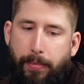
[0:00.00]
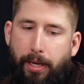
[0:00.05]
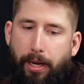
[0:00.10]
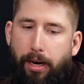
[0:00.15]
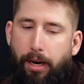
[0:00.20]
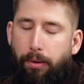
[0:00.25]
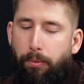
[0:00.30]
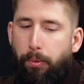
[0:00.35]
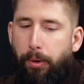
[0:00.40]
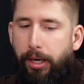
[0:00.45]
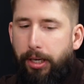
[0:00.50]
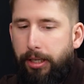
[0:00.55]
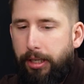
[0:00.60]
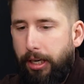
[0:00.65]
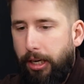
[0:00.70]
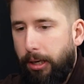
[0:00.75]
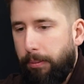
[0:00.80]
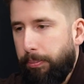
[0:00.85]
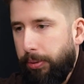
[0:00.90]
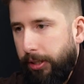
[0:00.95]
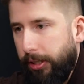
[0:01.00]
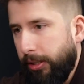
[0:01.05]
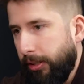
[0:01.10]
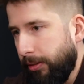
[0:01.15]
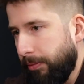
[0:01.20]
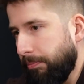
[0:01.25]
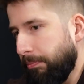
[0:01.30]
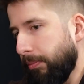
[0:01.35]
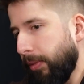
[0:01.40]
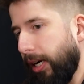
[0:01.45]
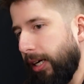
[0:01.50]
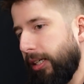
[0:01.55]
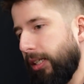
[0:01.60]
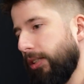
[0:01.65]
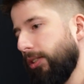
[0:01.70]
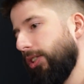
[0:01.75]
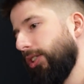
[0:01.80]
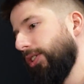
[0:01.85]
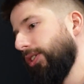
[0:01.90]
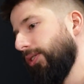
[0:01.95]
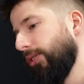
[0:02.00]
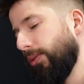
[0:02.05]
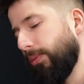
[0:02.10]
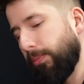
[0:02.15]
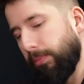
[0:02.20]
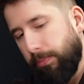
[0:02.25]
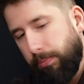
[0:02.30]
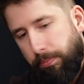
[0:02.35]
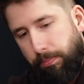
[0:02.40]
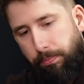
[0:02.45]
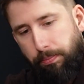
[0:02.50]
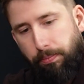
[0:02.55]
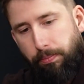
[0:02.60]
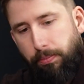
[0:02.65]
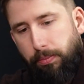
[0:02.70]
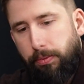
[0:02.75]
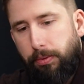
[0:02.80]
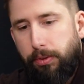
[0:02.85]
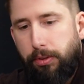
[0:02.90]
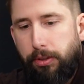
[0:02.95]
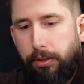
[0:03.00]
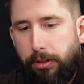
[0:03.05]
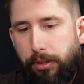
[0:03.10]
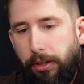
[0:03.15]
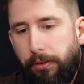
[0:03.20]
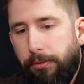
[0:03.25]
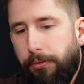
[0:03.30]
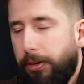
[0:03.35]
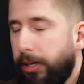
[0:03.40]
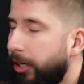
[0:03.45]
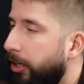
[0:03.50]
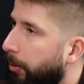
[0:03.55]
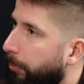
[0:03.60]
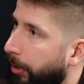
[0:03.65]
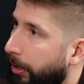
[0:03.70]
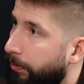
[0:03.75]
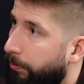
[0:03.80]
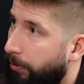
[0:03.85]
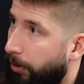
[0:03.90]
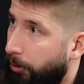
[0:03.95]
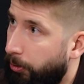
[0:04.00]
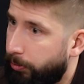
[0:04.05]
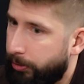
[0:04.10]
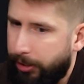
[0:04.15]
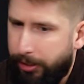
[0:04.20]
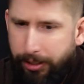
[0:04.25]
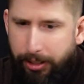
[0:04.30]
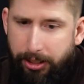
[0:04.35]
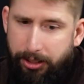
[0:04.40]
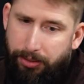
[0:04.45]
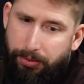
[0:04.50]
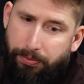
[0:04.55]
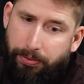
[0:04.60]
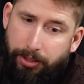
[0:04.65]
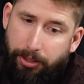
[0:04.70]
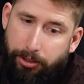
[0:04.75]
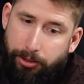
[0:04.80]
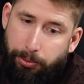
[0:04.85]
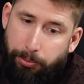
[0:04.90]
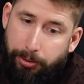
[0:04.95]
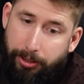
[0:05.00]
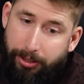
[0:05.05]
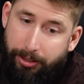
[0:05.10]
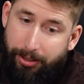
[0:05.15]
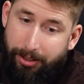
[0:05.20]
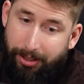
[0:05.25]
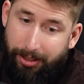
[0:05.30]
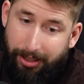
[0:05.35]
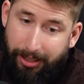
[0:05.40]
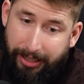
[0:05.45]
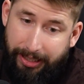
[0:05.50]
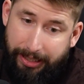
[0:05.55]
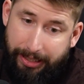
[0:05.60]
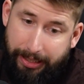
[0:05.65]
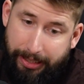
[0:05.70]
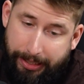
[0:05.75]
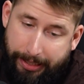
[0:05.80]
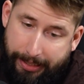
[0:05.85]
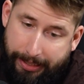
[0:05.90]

I wake up and I consume the feed on my phone, and it's filled with like